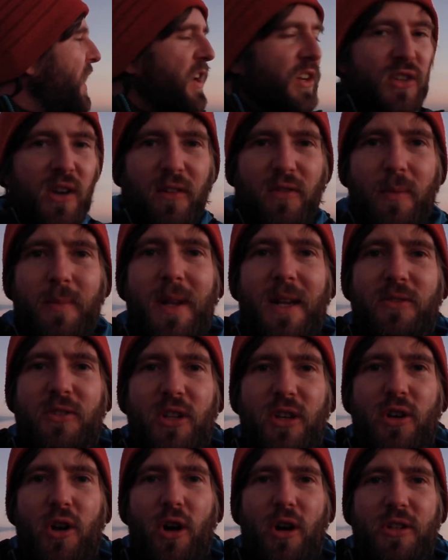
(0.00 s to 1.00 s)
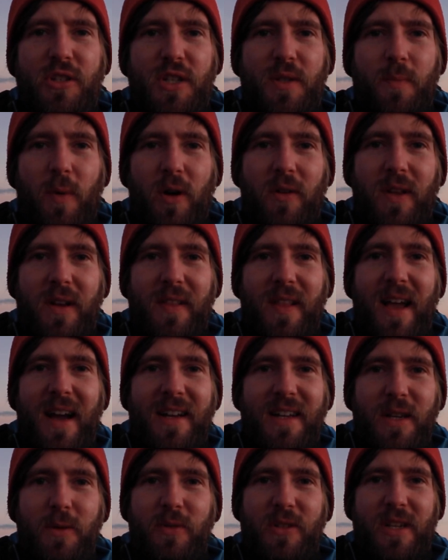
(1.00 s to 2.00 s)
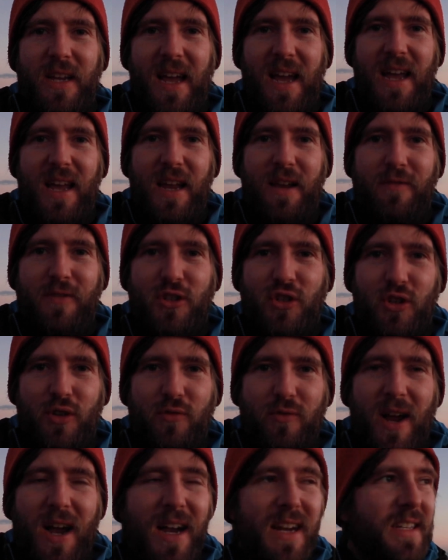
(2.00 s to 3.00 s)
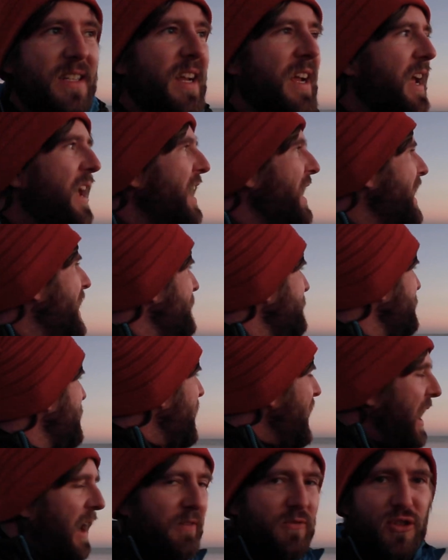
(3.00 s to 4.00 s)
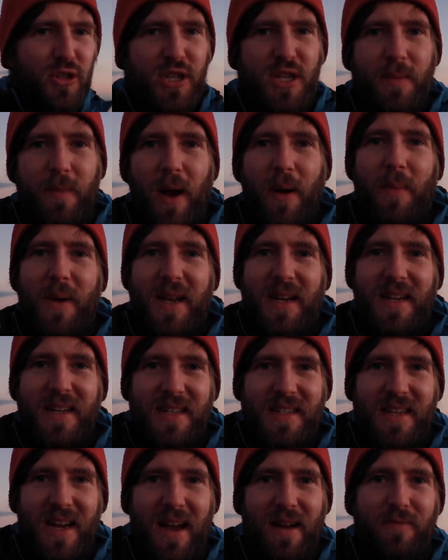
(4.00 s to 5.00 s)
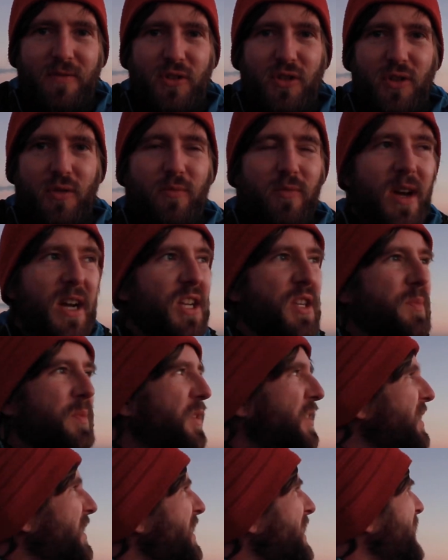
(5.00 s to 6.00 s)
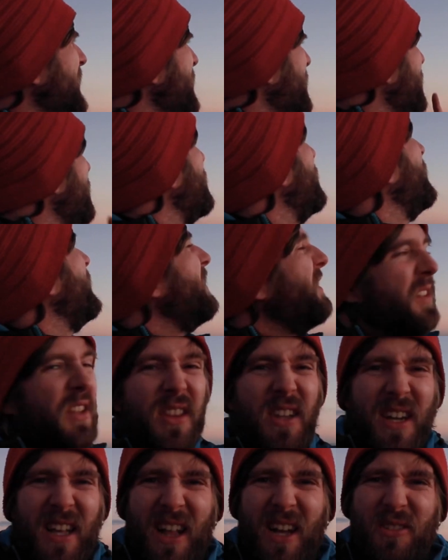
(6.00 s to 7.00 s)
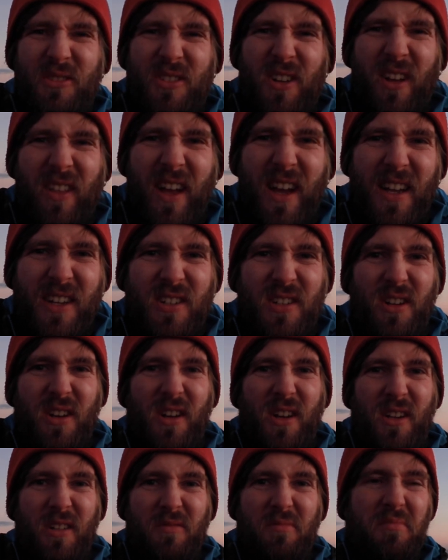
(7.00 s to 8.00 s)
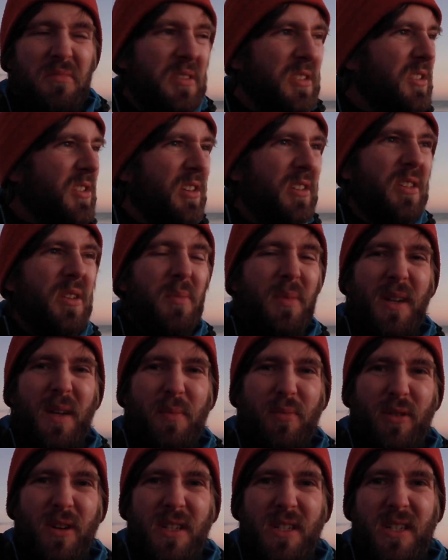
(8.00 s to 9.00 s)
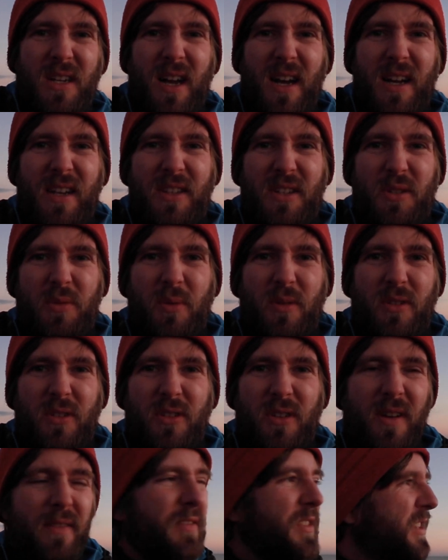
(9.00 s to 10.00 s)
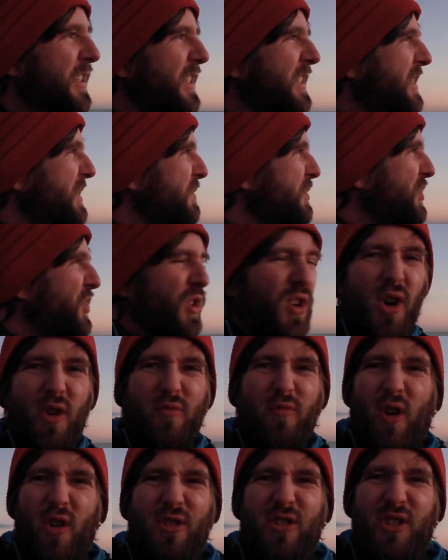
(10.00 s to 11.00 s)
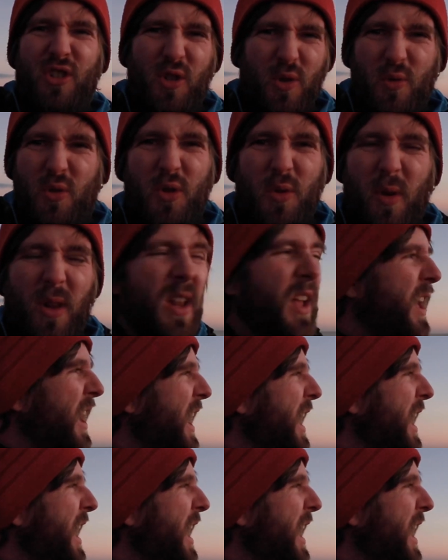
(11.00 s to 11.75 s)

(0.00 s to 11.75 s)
So I've come down to the course this morning. The idea was to get here for sunrise. I've just about made it in time for sunrise, but the cloud's not there, so there's not going to be a pretty sky in this one, so everything seems to go wrong as usual.